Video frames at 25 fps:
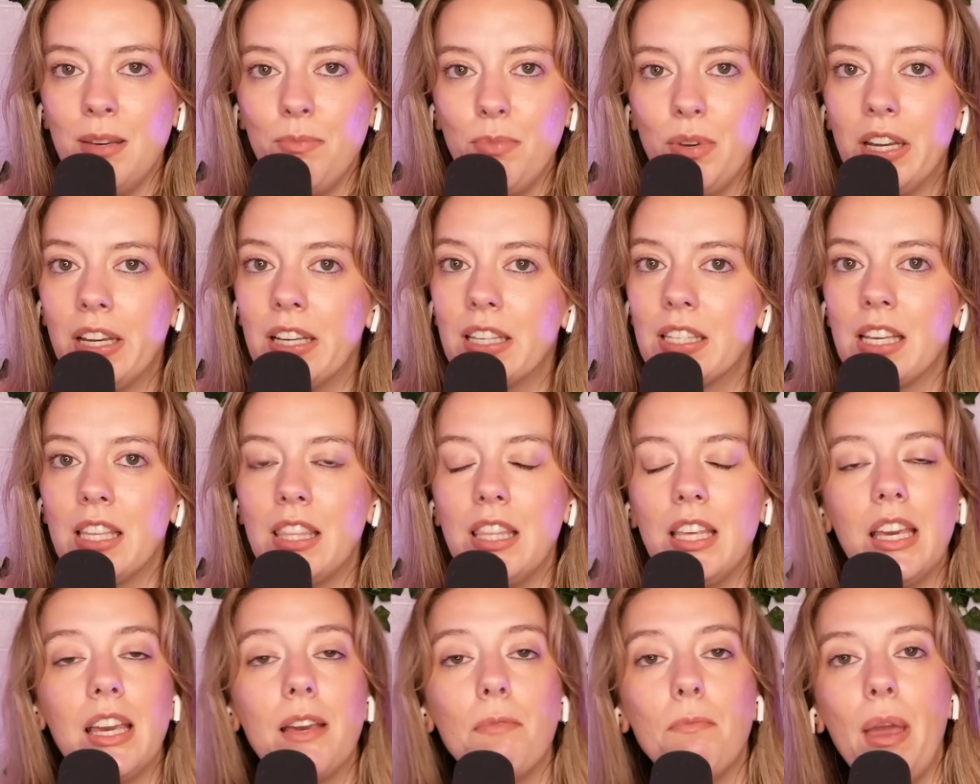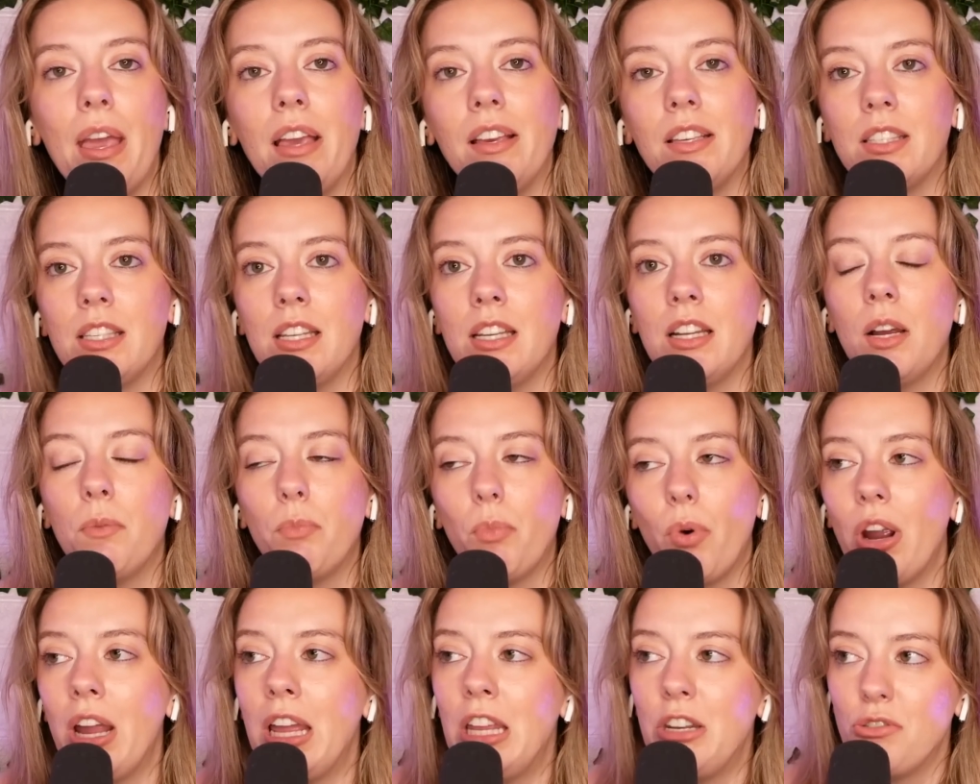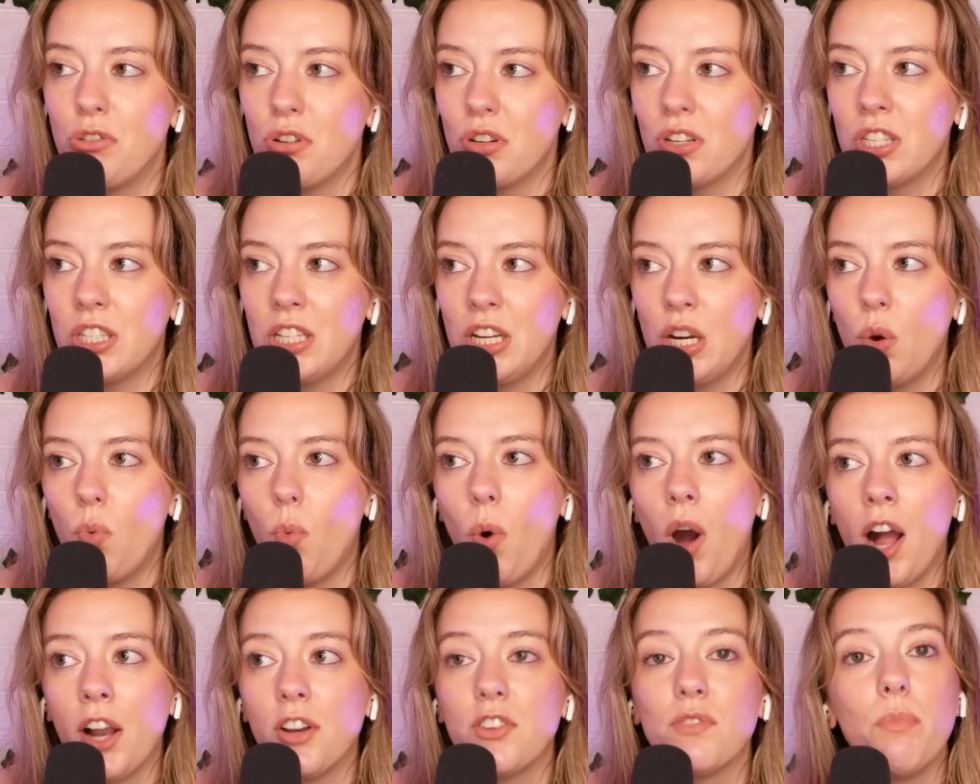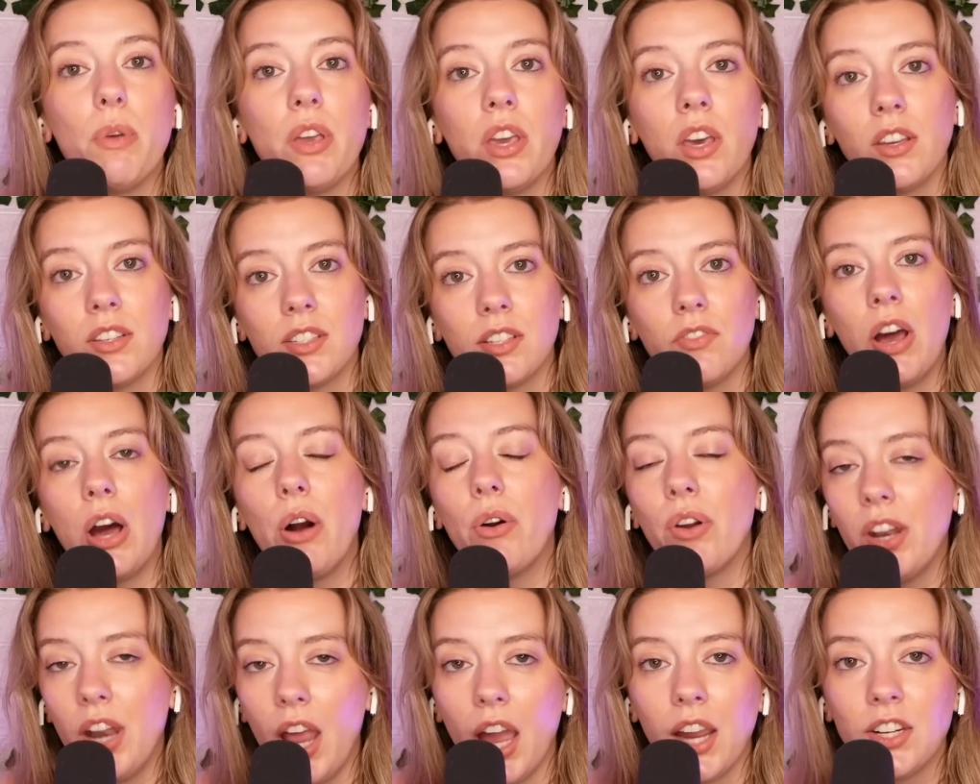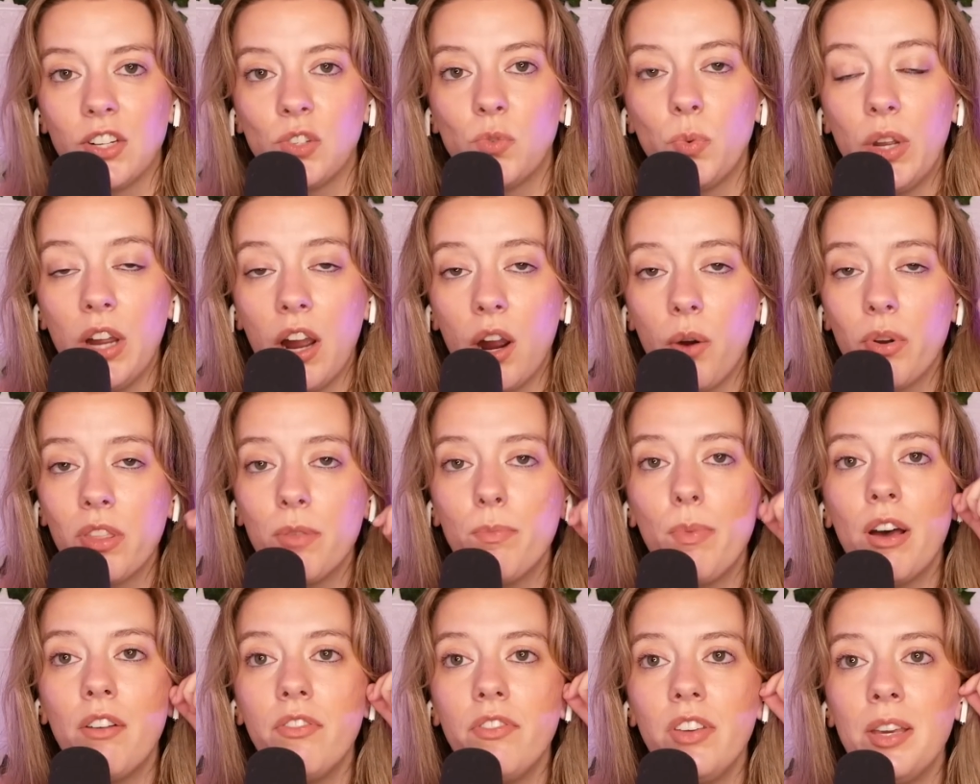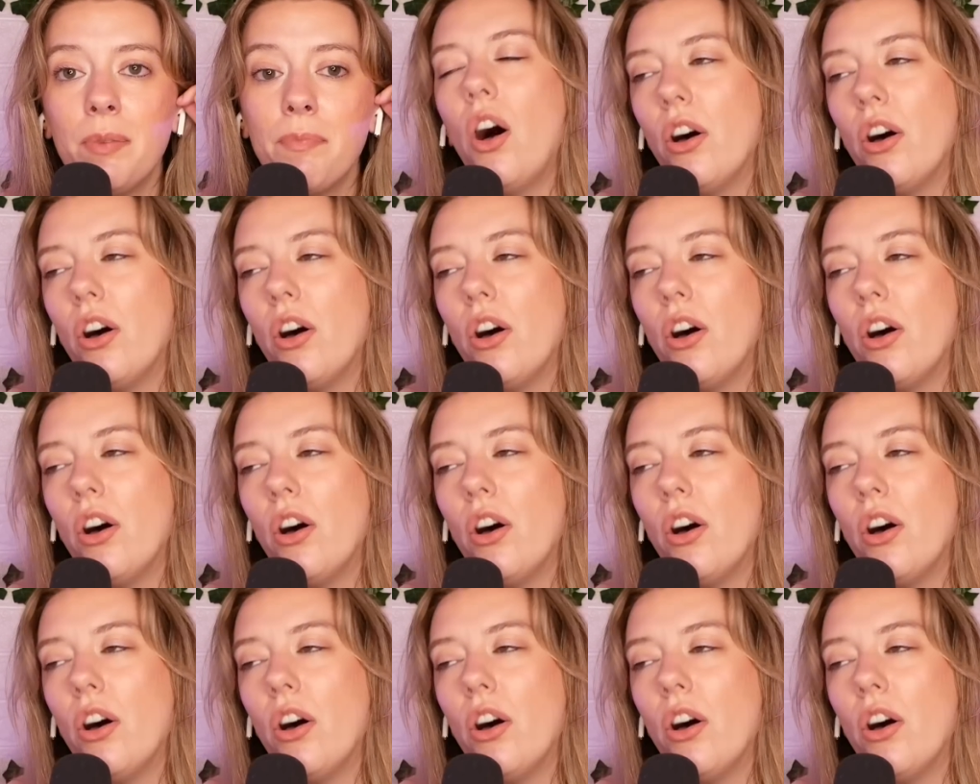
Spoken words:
because I think it makes it a more interesting watch because of how connected we are with Buffy.